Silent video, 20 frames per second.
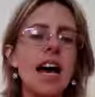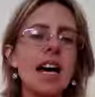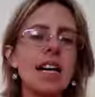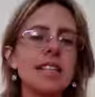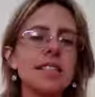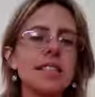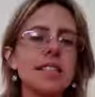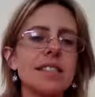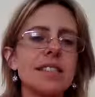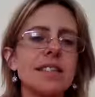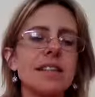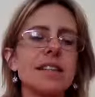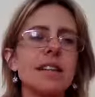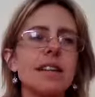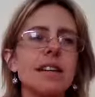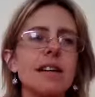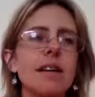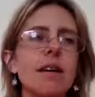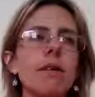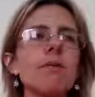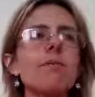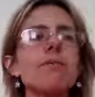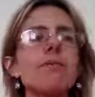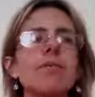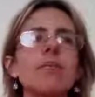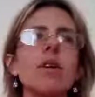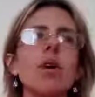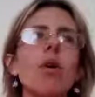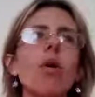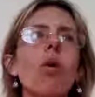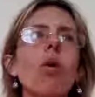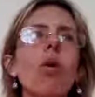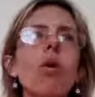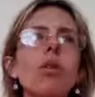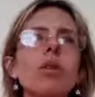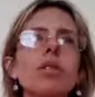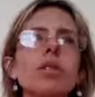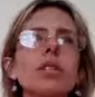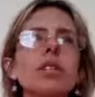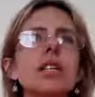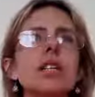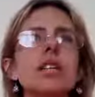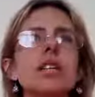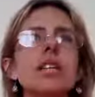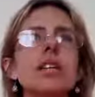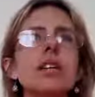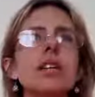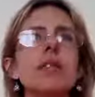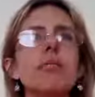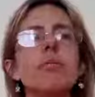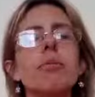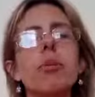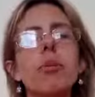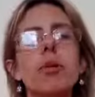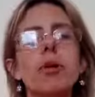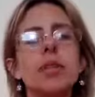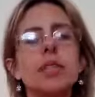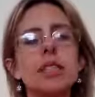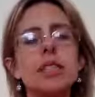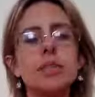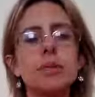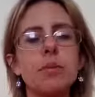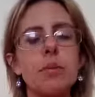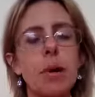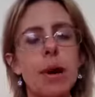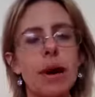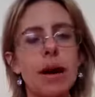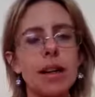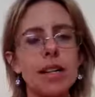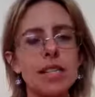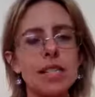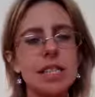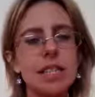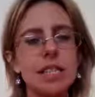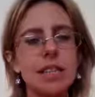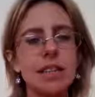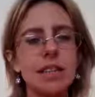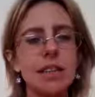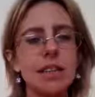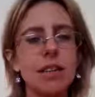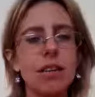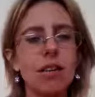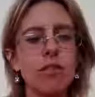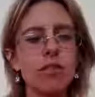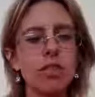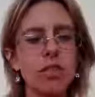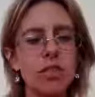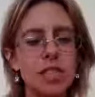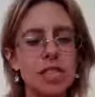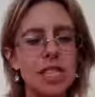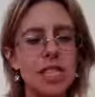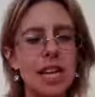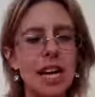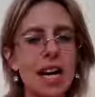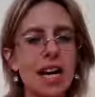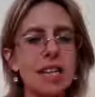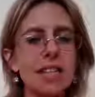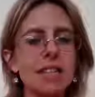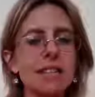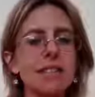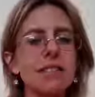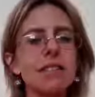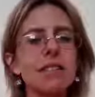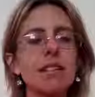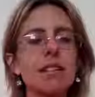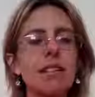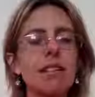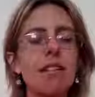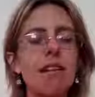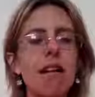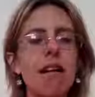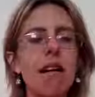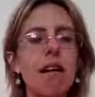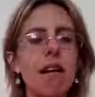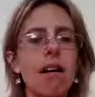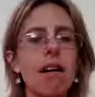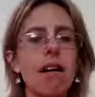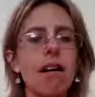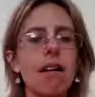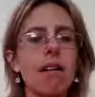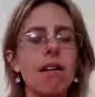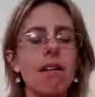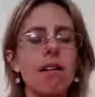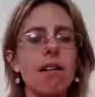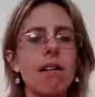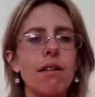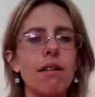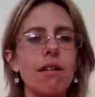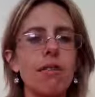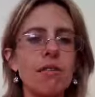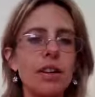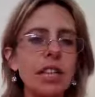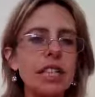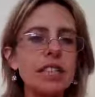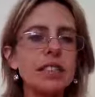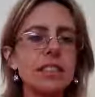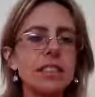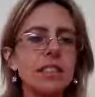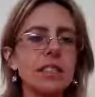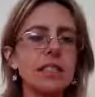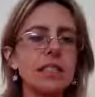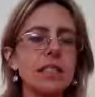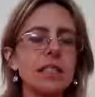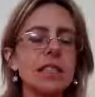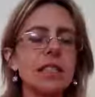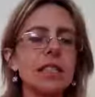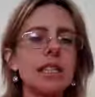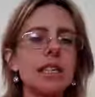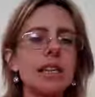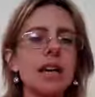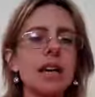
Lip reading: and all the important parts of your site are written,